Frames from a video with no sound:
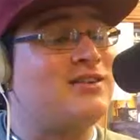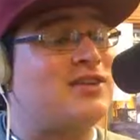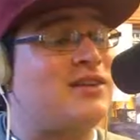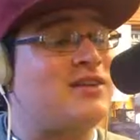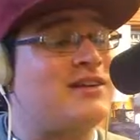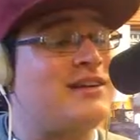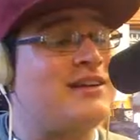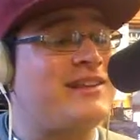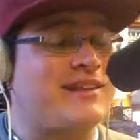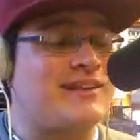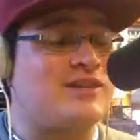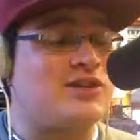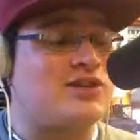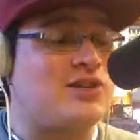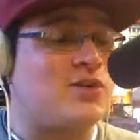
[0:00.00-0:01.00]
Sorry,
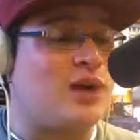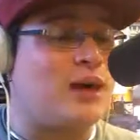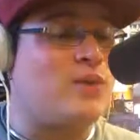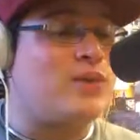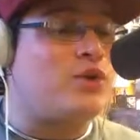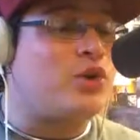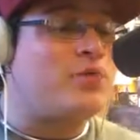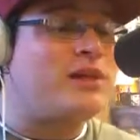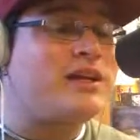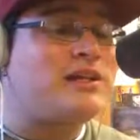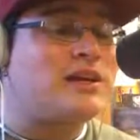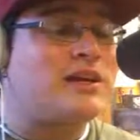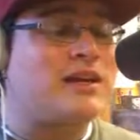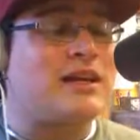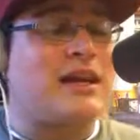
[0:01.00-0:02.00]
things to do. I would normally
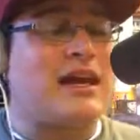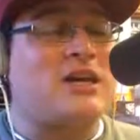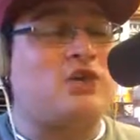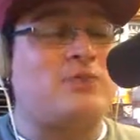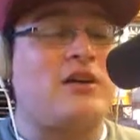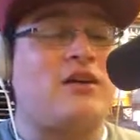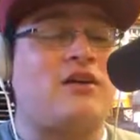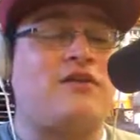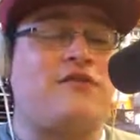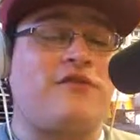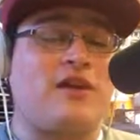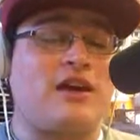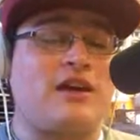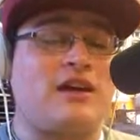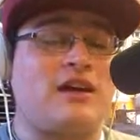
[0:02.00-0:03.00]
tell you to catch me on
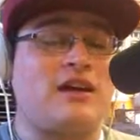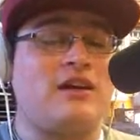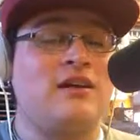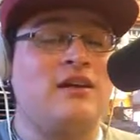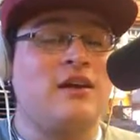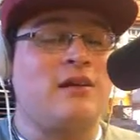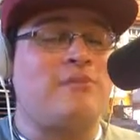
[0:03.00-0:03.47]
Friday,